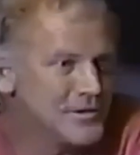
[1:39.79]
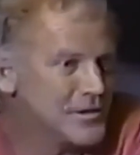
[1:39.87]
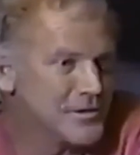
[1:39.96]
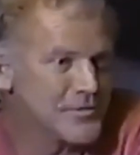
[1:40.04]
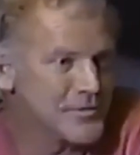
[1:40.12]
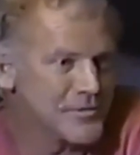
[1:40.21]
You
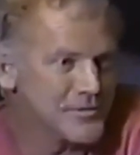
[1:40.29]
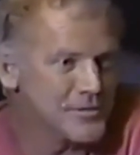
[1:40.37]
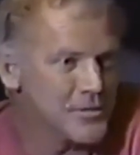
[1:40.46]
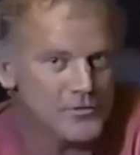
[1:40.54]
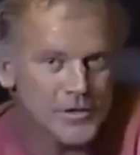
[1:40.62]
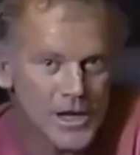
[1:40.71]
know,
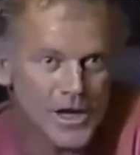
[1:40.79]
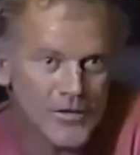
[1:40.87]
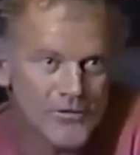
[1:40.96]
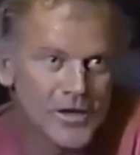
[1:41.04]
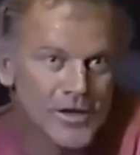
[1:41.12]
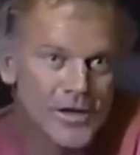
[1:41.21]
those
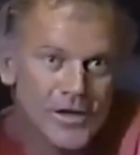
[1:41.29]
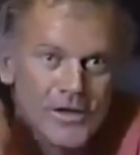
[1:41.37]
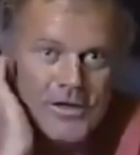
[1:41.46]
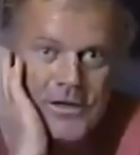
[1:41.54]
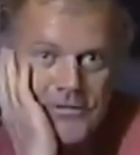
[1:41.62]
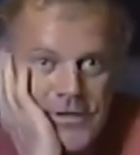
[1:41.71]
guys
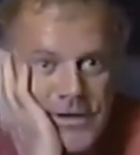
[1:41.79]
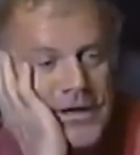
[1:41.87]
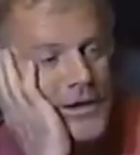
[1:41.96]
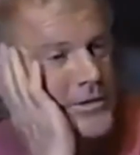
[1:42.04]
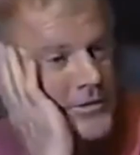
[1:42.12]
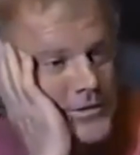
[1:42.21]
have got
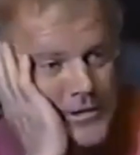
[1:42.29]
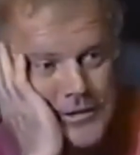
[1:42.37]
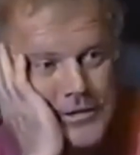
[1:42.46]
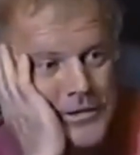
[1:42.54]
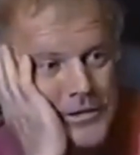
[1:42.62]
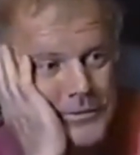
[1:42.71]
an
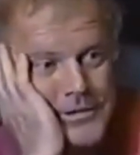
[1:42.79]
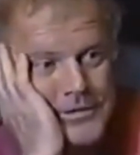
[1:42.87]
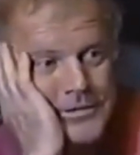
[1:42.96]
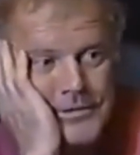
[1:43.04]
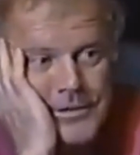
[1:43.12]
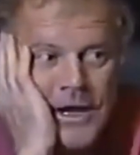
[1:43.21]
agenda, which
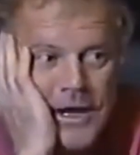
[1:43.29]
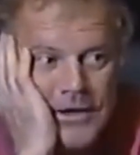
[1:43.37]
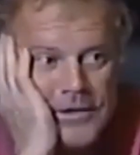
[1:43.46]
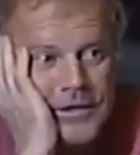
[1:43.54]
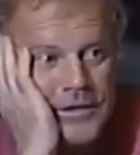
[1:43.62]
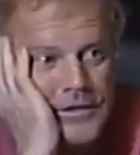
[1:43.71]
is
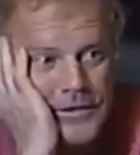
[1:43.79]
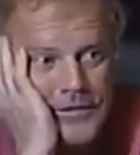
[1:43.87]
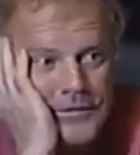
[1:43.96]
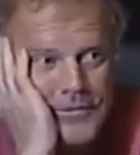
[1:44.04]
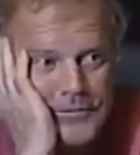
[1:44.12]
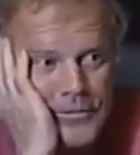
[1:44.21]
not
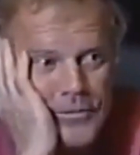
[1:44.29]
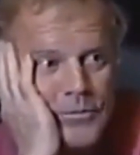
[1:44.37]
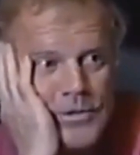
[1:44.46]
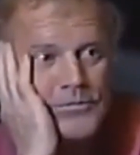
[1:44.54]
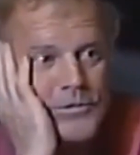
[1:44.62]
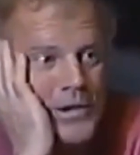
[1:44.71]
what
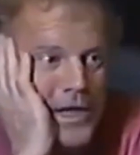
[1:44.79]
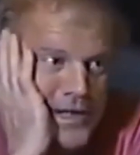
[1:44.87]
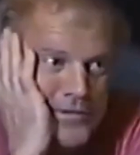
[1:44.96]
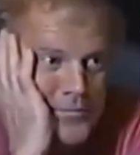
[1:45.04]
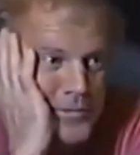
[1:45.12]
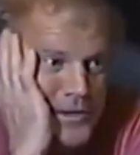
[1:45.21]
we would
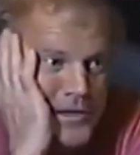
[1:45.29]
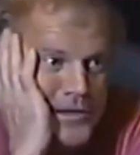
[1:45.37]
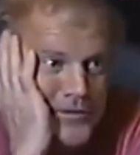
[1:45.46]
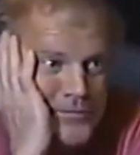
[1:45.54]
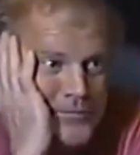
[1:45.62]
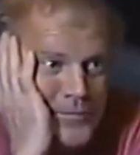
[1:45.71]
like them to
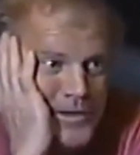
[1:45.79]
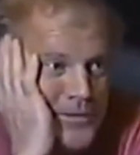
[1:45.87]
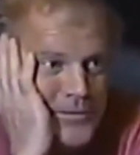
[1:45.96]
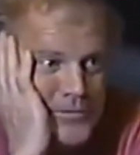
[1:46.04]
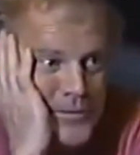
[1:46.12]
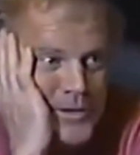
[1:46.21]
have, being
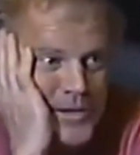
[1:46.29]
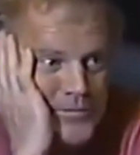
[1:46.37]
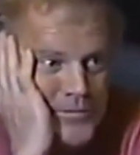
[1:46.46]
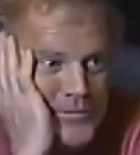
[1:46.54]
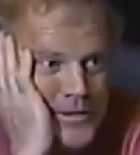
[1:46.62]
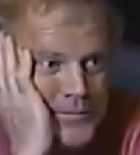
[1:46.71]
that we pay
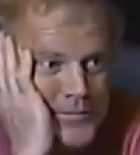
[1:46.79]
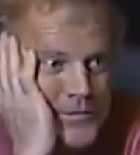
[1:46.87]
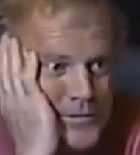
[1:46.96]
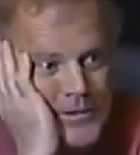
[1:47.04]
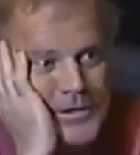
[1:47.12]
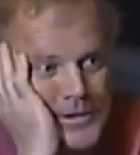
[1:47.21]
for them
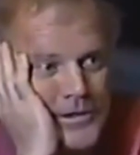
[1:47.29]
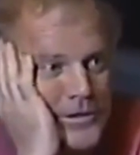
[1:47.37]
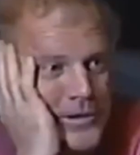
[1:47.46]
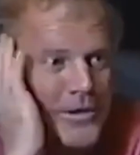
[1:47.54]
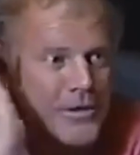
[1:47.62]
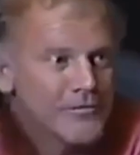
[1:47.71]
to take
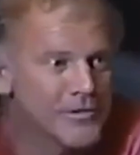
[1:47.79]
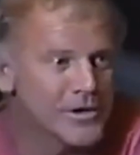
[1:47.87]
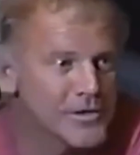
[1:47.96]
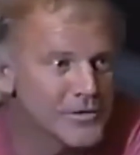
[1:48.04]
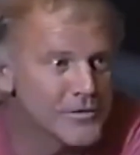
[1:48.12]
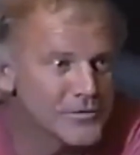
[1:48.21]
care of
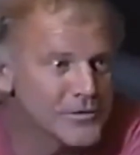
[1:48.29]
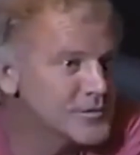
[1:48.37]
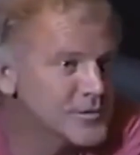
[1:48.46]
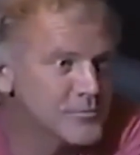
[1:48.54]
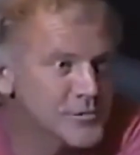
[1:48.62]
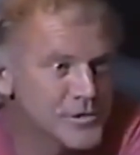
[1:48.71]
our health in
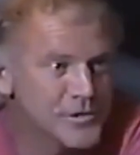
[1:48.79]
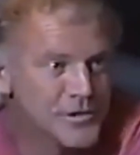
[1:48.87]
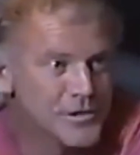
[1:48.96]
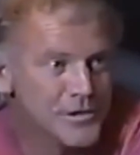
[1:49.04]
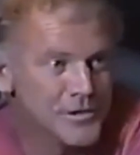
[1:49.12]
some way.